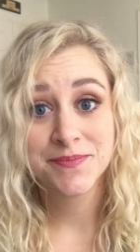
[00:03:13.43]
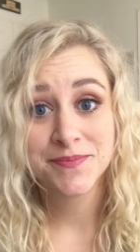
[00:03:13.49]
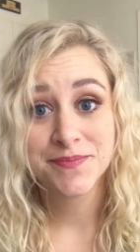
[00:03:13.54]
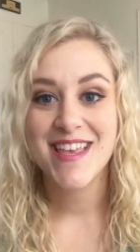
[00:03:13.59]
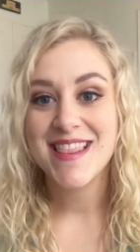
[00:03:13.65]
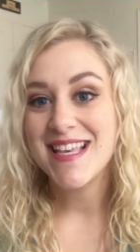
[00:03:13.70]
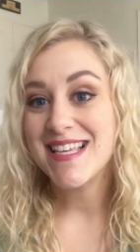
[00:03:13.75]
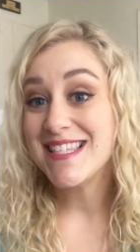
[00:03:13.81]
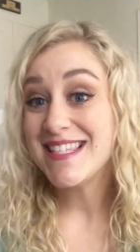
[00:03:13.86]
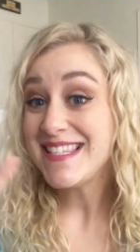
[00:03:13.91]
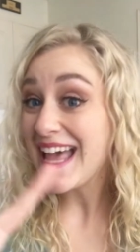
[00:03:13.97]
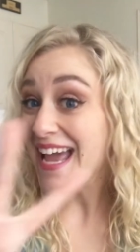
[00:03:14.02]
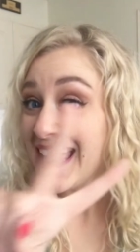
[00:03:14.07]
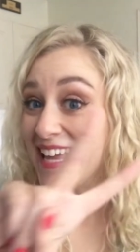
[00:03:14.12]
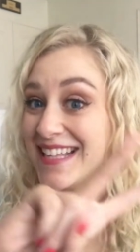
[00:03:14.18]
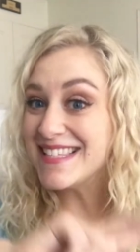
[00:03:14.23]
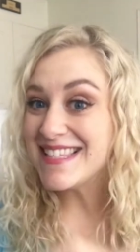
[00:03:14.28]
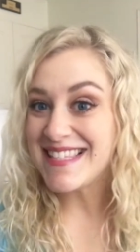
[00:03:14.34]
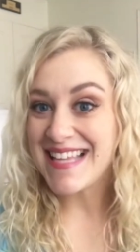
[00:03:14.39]
The
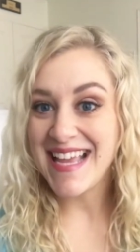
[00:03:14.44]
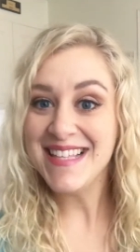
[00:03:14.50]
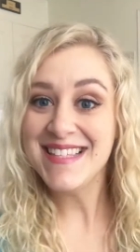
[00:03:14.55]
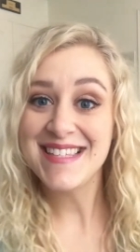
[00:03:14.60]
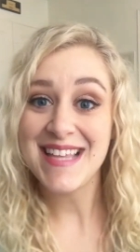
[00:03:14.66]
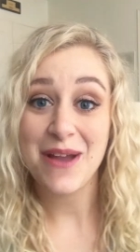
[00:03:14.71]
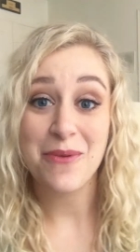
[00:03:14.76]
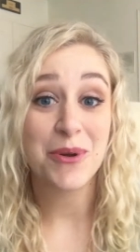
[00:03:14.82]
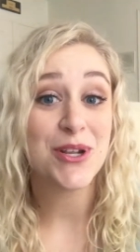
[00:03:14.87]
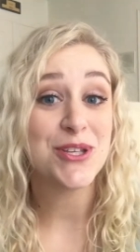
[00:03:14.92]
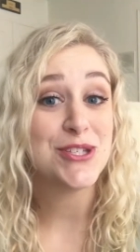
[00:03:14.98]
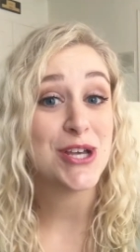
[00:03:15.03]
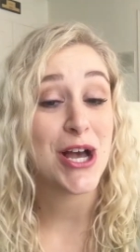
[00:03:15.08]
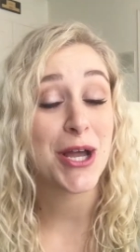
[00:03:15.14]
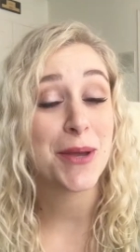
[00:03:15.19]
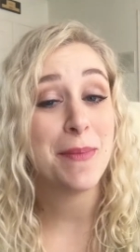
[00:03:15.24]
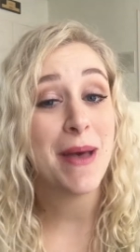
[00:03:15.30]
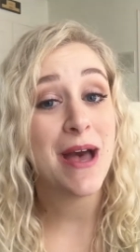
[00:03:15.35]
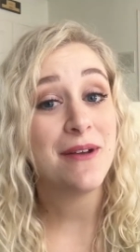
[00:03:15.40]
second sense I want to
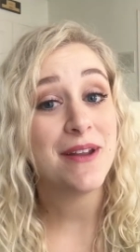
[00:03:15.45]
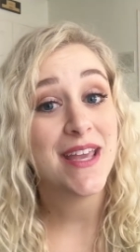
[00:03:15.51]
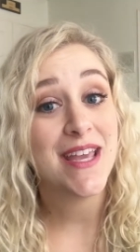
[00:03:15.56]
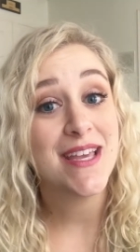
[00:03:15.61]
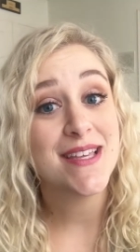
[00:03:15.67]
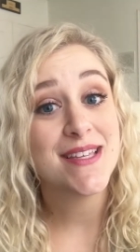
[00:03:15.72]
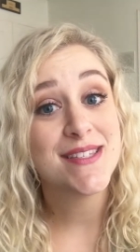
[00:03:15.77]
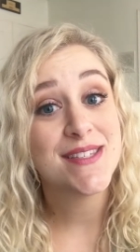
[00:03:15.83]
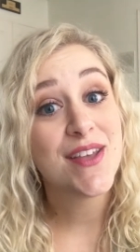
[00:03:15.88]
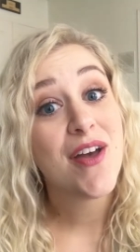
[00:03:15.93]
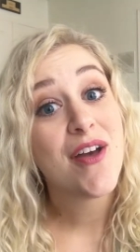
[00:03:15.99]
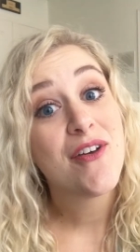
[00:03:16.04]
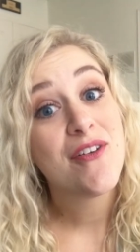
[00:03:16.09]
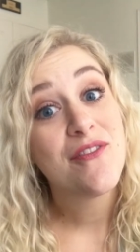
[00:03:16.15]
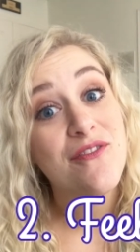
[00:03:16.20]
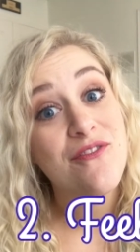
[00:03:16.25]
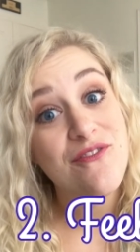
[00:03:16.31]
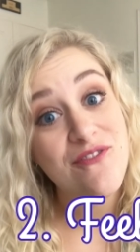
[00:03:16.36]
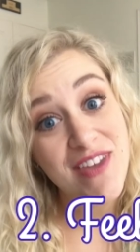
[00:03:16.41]
talk about is
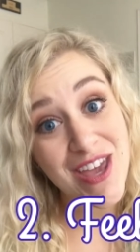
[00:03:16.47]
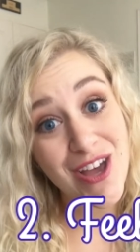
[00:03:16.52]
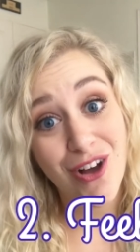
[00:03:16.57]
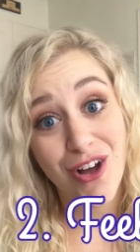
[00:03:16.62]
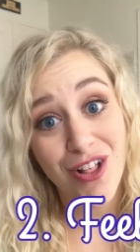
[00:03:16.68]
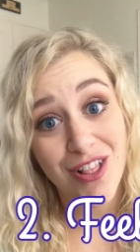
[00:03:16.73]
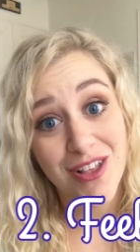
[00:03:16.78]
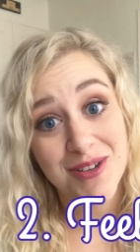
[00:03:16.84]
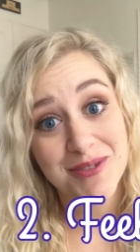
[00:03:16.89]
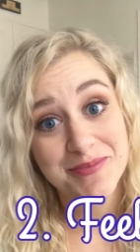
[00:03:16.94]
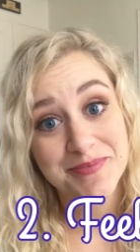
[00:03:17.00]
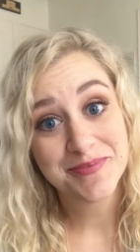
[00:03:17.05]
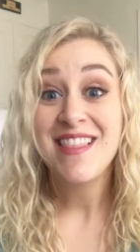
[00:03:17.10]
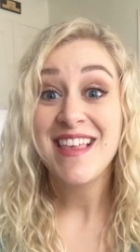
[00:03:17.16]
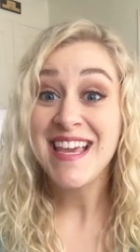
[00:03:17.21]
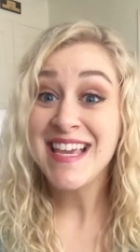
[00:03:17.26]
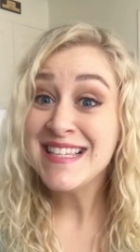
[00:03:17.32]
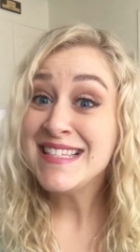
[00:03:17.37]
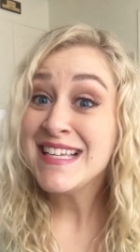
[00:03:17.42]
feel.
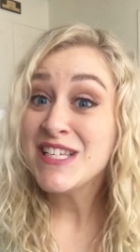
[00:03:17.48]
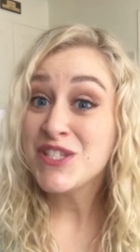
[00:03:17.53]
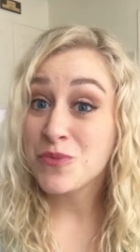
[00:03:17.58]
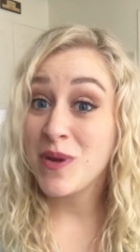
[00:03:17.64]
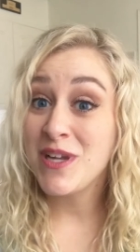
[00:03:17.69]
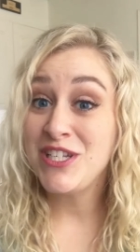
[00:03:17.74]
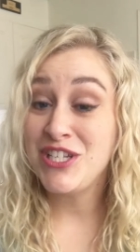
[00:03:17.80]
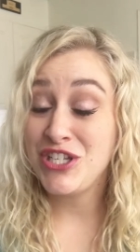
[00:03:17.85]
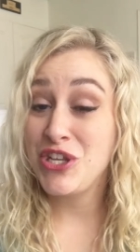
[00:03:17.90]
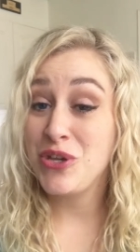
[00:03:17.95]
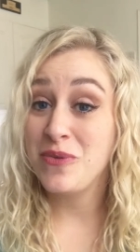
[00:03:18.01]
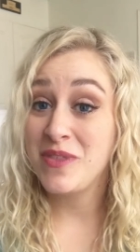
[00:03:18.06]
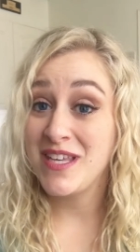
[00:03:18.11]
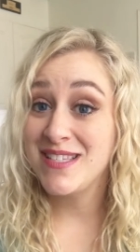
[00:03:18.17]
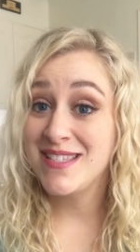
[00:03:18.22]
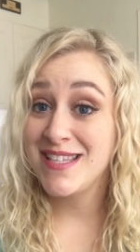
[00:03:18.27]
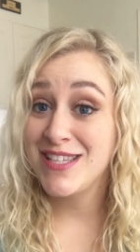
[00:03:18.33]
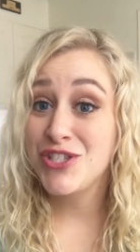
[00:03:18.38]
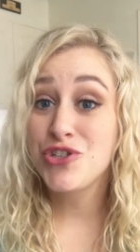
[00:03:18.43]
The easiest way to do
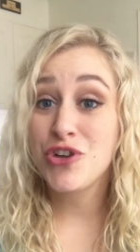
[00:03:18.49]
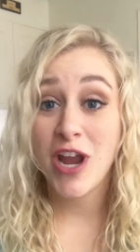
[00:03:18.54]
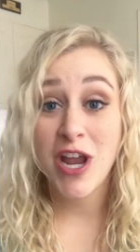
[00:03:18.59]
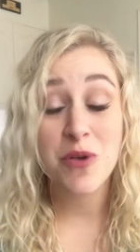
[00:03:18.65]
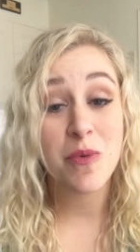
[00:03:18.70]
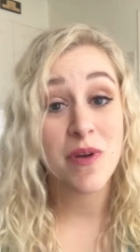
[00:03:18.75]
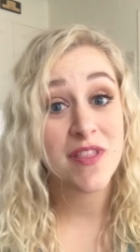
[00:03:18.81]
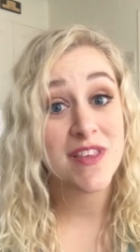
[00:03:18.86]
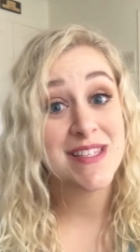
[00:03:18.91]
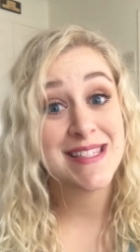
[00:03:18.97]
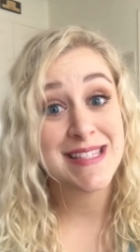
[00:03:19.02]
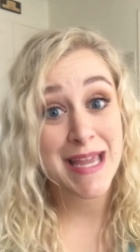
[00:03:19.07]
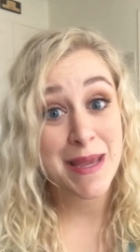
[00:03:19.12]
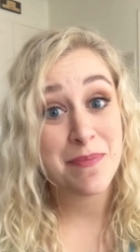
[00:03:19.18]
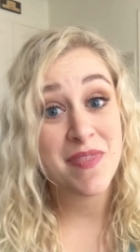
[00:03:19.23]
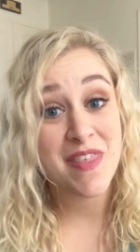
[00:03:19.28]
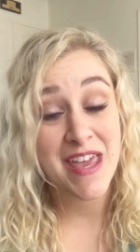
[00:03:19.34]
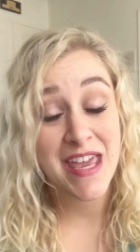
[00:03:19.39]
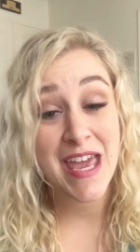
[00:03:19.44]
this is try and wear the
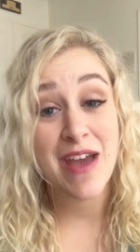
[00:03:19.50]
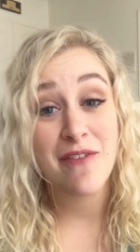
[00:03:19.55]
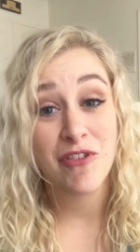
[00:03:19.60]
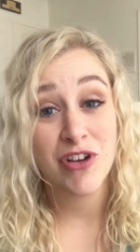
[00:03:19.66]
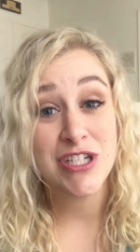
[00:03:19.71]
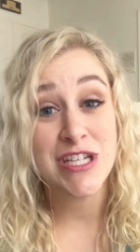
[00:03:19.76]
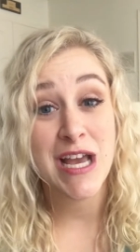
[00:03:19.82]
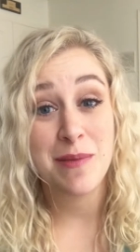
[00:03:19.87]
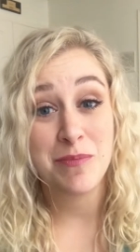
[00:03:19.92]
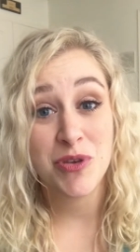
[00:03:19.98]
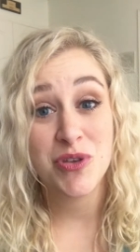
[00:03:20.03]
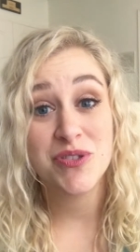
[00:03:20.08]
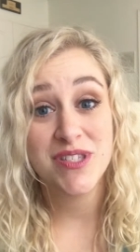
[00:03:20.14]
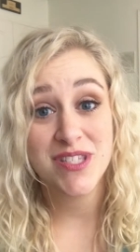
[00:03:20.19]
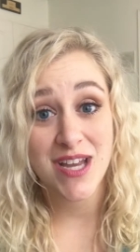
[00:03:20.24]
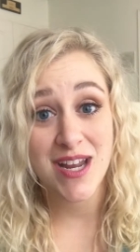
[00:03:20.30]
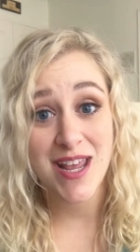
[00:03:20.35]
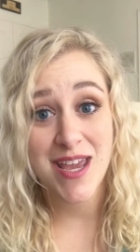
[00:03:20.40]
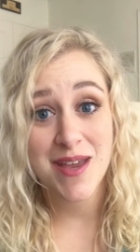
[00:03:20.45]
same thing every time you
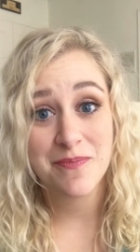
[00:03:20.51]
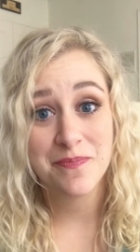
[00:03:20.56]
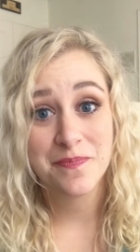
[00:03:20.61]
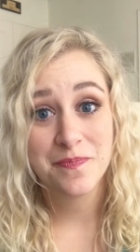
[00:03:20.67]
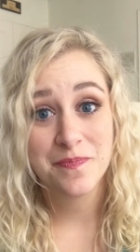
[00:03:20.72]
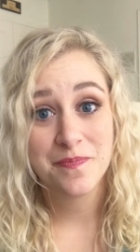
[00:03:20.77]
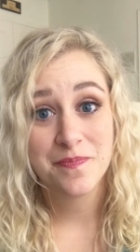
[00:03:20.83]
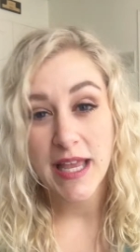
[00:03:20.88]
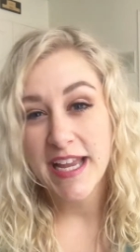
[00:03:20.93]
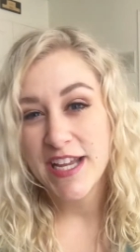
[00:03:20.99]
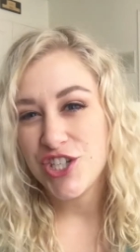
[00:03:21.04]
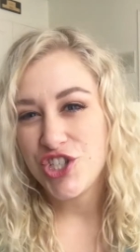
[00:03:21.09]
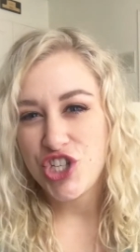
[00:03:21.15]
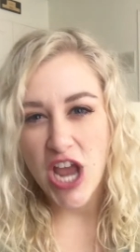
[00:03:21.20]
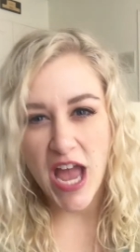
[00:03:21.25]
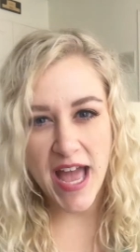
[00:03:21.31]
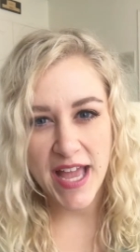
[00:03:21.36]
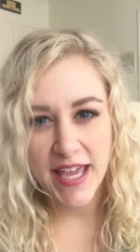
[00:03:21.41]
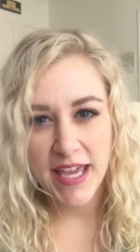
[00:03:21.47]
study, like a
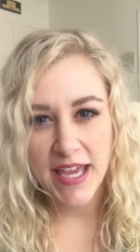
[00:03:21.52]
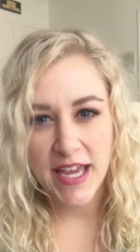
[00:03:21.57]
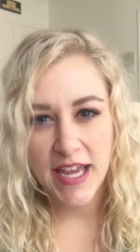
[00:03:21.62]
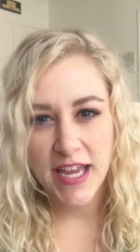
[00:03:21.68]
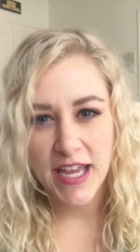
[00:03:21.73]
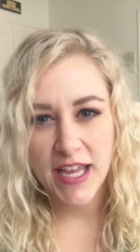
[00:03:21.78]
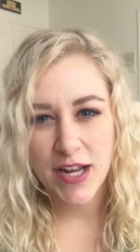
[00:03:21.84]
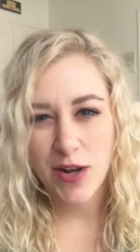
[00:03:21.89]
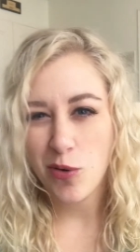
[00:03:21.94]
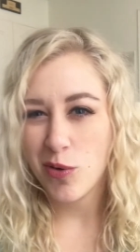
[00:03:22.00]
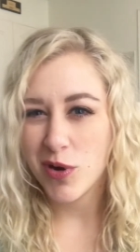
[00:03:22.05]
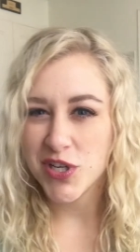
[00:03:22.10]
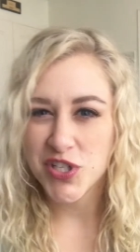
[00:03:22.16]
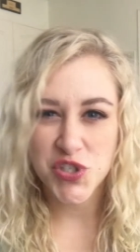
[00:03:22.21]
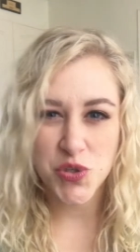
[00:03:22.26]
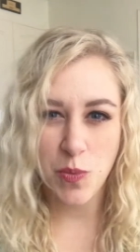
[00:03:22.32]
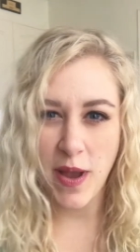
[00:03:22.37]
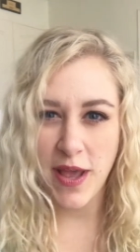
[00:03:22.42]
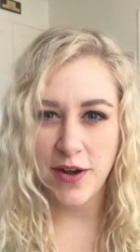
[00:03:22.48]
jacket or a
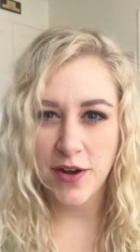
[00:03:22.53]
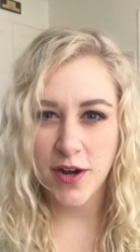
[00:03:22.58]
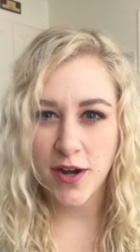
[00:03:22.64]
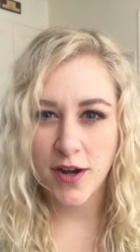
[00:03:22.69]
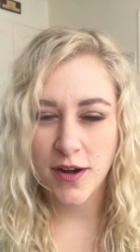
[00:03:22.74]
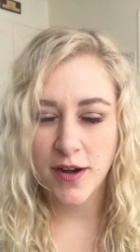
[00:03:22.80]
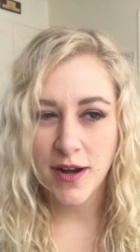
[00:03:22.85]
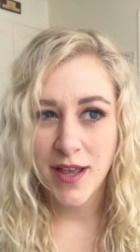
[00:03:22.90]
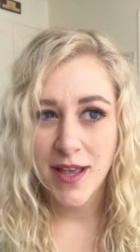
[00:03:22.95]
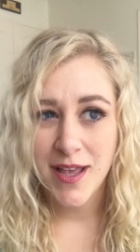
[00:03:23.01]
sweater,